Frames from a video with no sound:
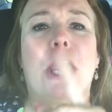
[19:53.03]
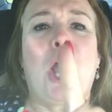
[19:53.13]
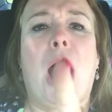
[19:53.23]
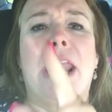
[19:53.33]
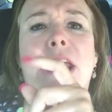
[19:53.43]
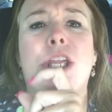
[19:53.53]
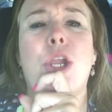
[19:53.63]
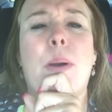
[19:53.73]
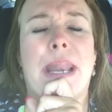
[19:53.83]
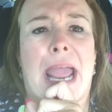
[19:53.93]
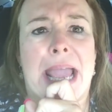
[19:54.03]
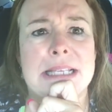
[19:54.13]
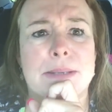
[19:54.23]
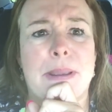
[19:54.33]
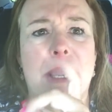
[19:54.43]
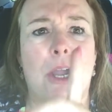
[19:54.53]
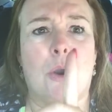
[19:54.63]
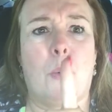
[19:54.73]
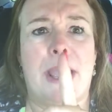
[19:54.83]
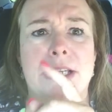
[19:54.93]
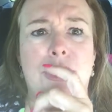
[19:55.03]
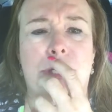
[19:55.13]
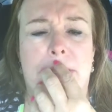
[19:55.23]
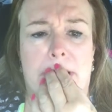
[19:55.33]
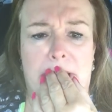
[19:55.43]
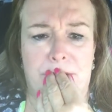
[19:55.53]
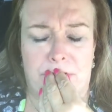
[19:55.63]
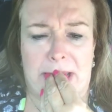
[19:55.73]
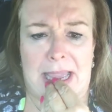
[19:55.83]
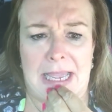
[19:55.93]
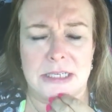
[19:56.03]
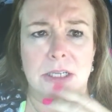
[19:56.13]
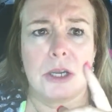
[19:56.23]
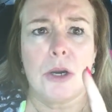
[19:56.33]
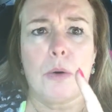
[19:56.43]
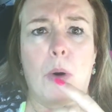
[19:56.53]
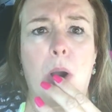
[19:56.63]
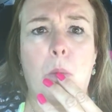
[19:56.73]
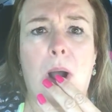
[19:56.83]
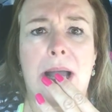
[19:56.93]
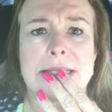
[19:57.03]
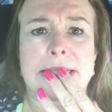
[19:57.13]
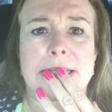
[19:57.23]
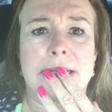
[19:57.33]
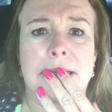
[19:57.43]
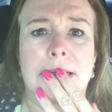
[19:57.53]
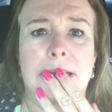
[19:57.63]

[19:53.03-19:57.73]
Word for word: Connie, you had asked me a question the other night. What was it?